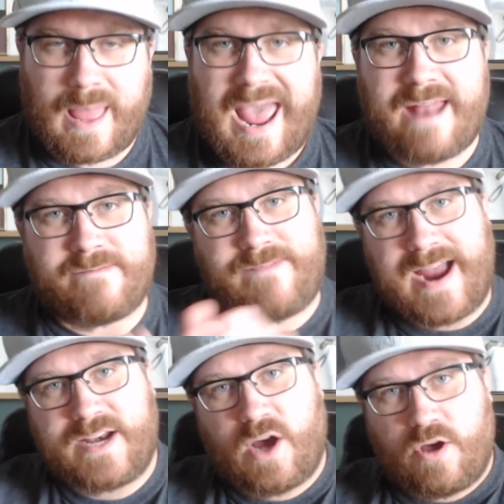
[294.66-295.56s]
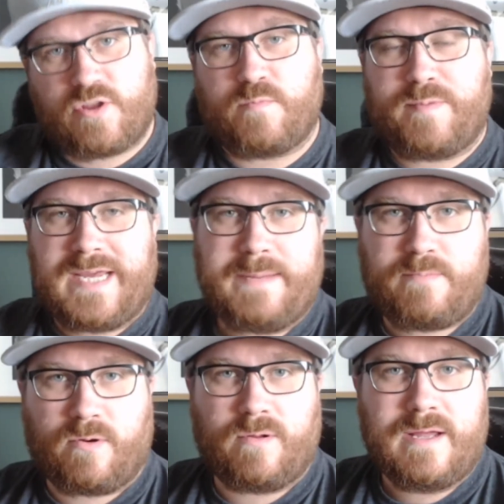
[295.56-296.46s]
and find other
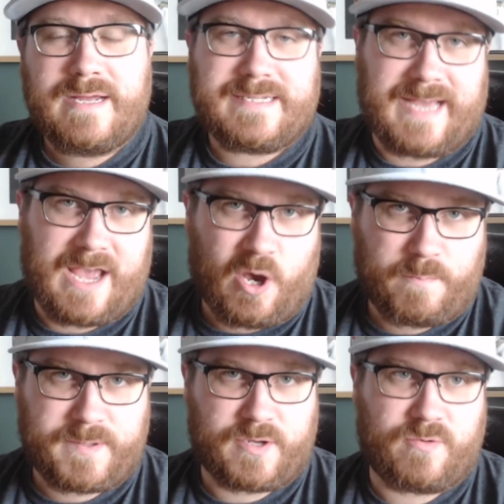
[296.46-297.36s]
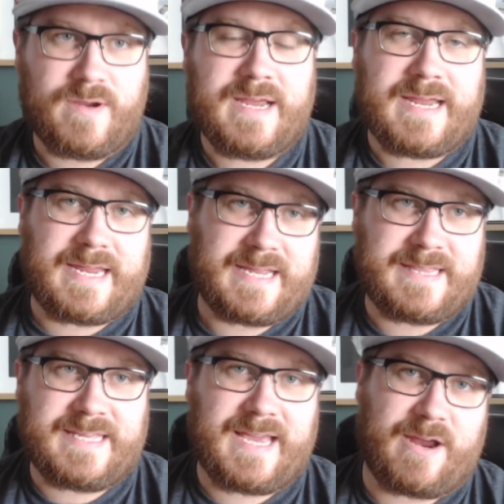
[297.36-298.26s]
people to help you
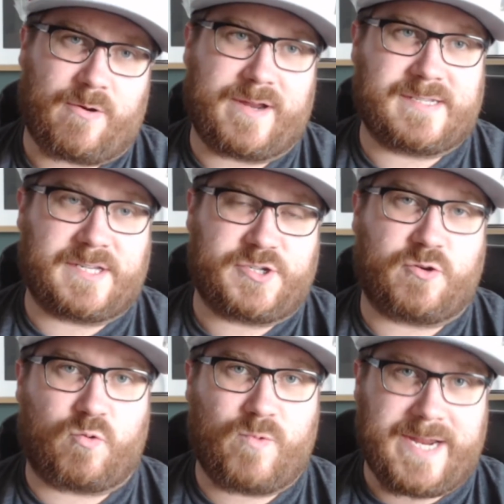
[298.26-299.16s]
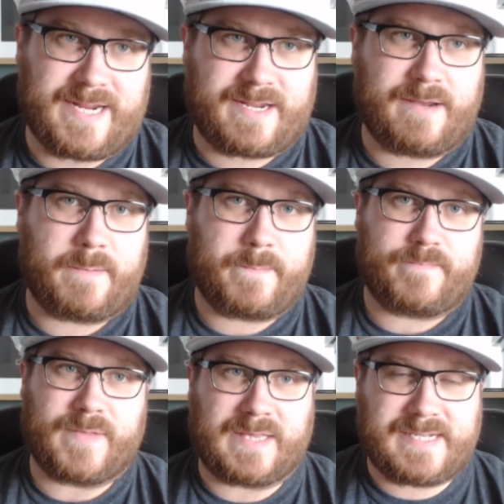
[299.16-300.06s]
in the areas that you're weak.
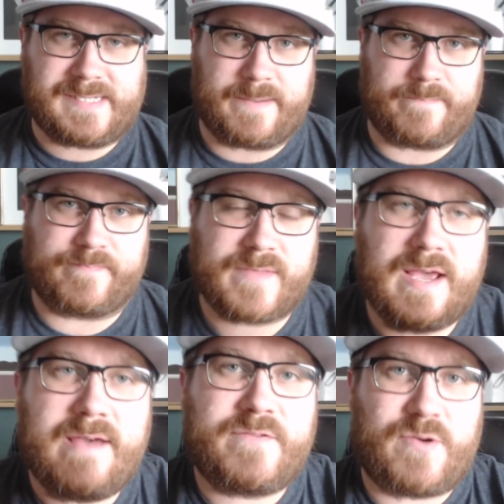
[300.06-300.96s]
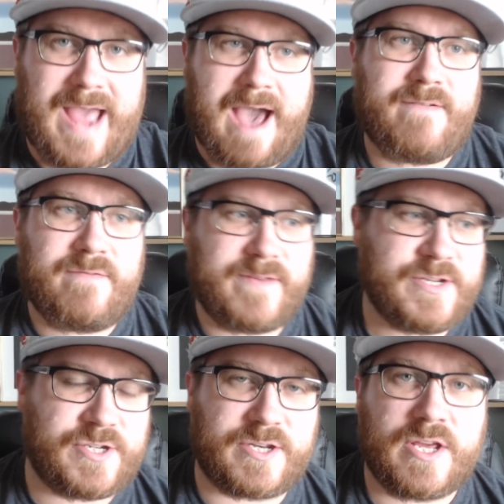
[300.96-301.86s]
Listen, if you have a
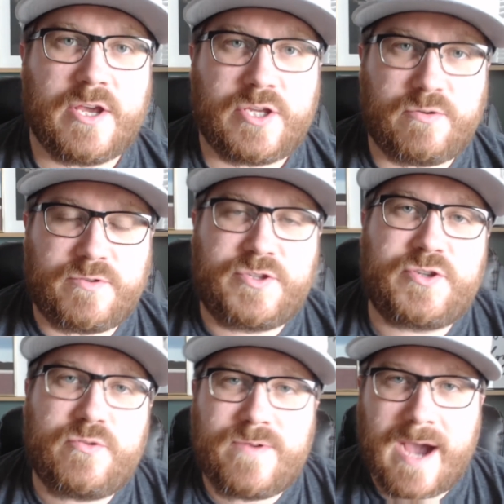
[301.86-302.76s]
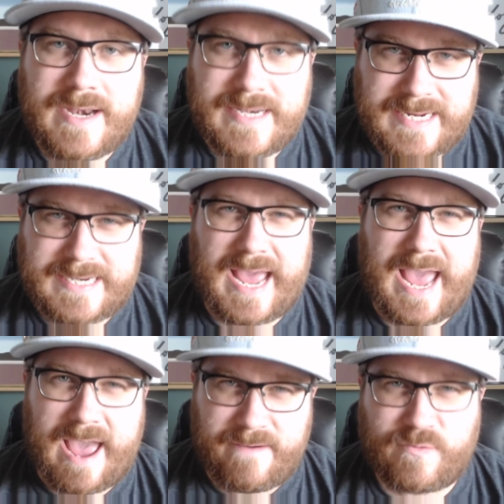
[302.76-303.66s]
vision, you do not need
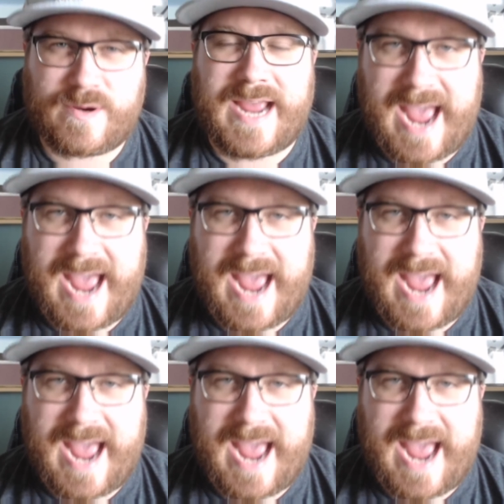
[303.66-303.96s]
every